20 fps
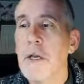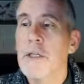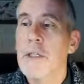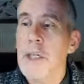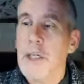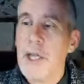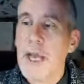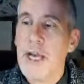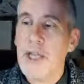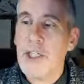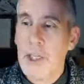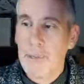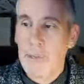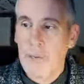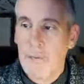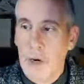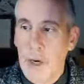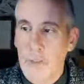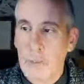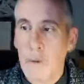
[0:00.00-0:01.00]
so they actually
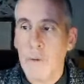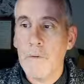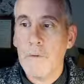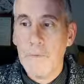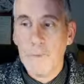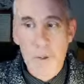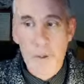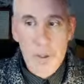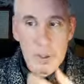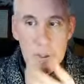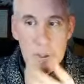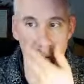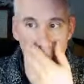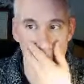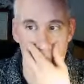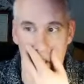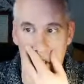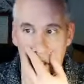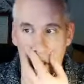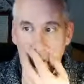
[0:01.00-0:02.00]
provide more of a food
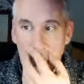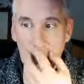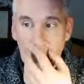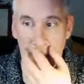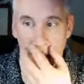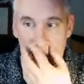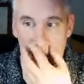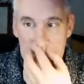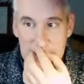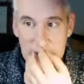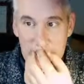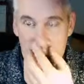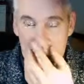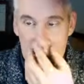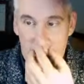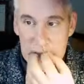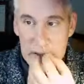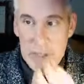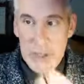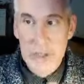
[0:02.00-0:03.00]
source than non-native
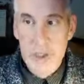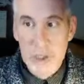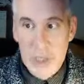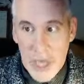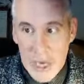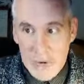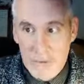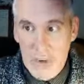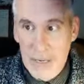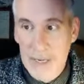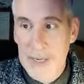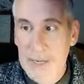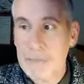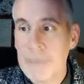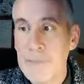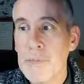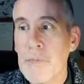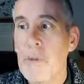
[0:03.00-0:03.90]
plants generally.